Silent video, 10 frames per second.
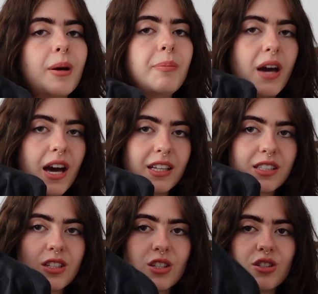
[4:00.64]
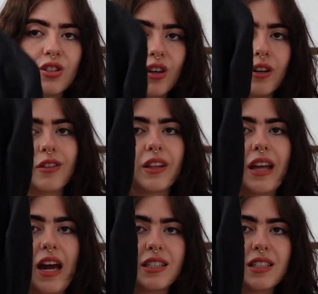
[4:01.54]
my pants so
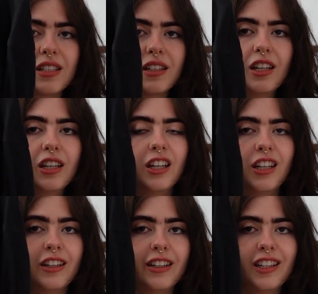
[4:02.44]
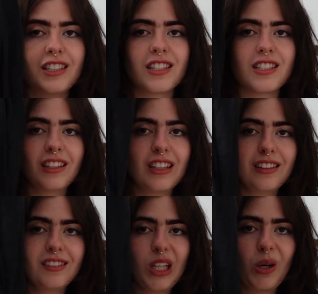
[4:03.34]
that it doesn't
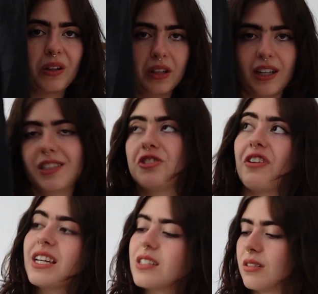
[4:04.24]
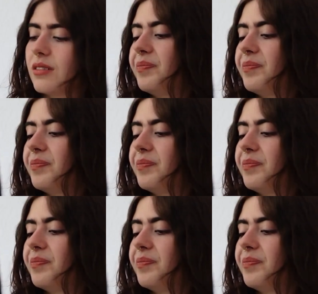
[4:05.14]
look like a dress.